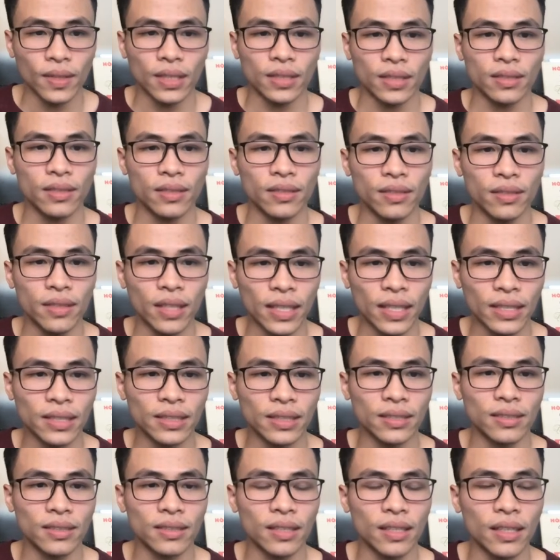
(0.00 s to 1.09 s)
The
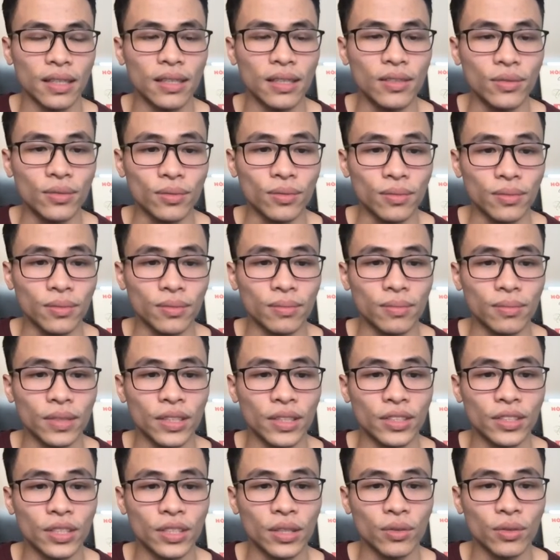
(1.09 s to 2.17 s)
next
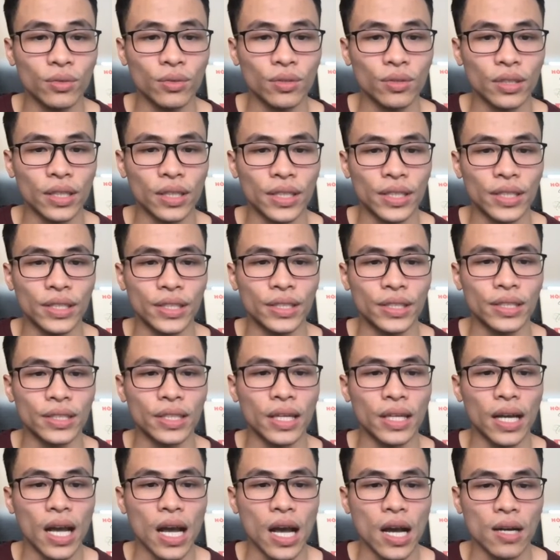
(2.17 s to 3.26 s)
issue is
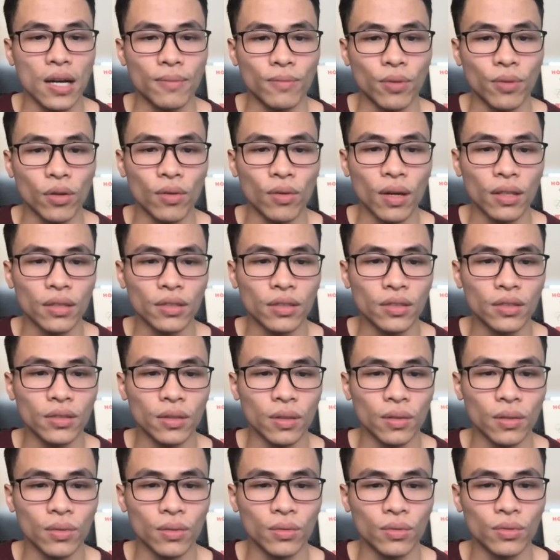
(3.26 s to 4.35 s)
product
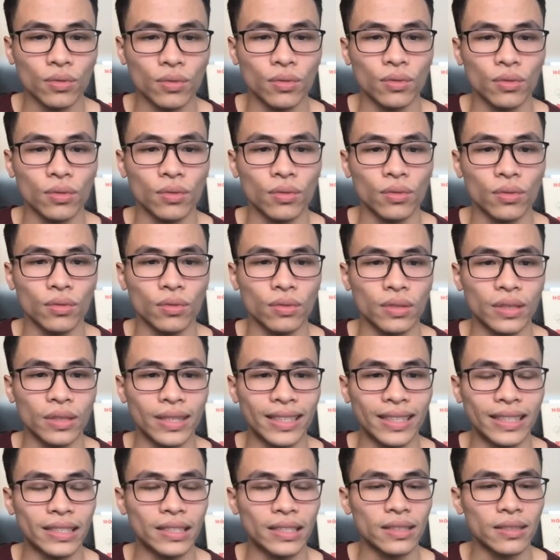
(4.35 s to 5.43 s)
stocks
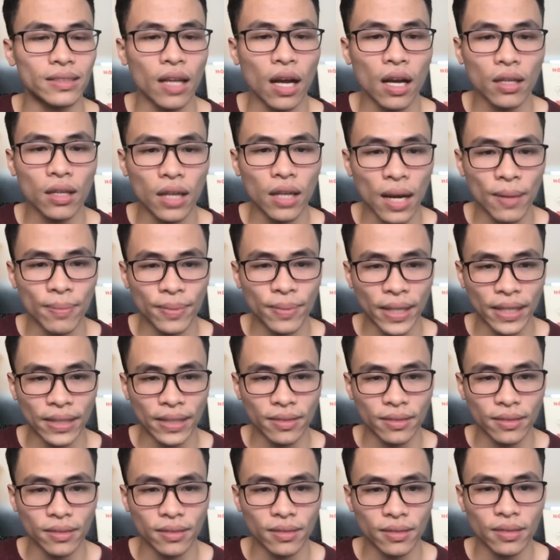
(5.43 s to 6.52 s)
is not updated
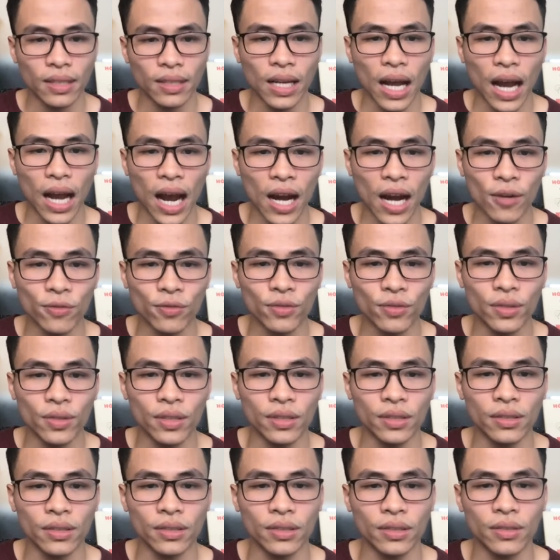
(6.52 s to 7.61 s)

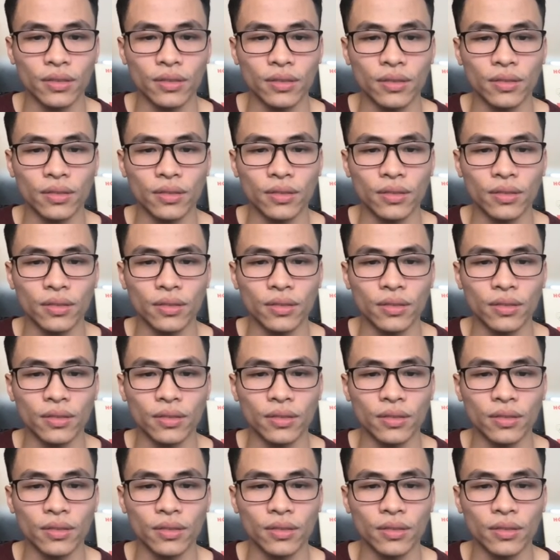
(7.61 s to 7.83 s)
after